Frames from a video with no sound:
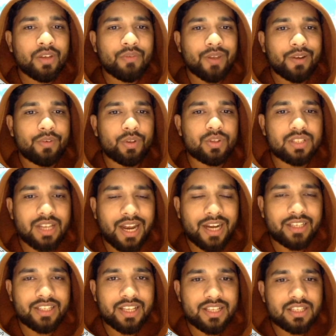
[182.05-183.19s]
Whenever you
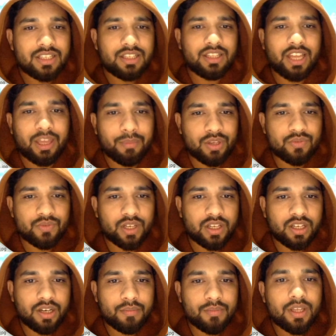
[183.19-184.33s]
select this, the image will
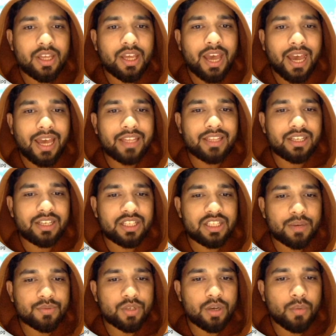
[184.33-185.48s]
come, and the
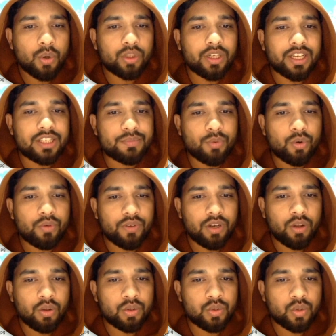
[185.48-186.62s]
description about that sport will
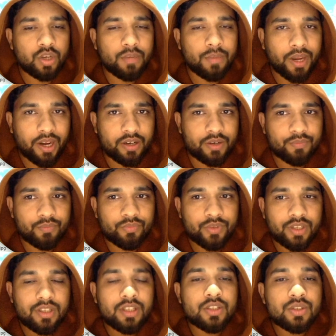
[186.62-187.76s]
also come here.
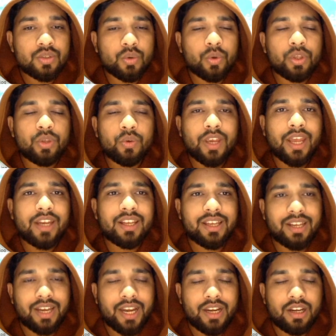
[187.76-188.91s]
So you can
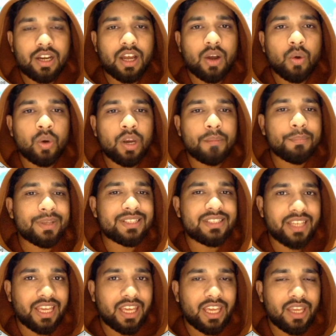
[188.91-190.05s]
create Olympics
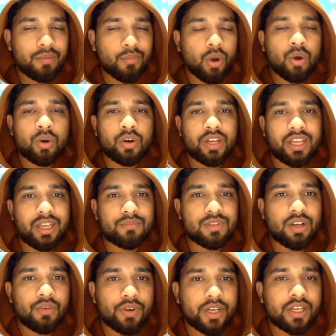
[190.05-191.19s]
game or games
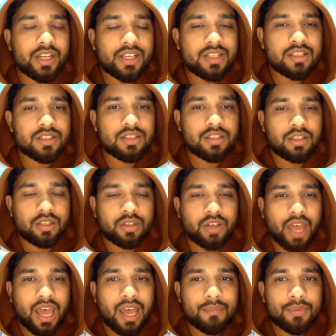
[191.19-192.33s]
awareness
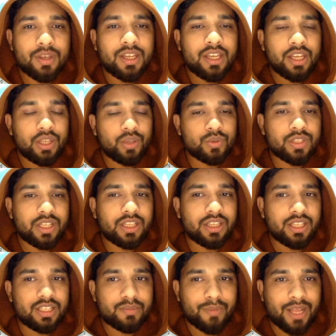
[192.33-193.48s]
app using
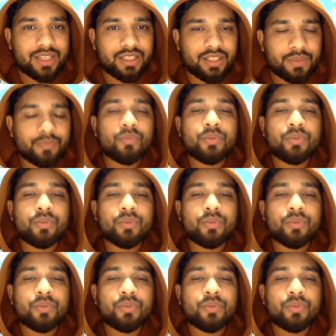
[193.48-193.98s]
this method.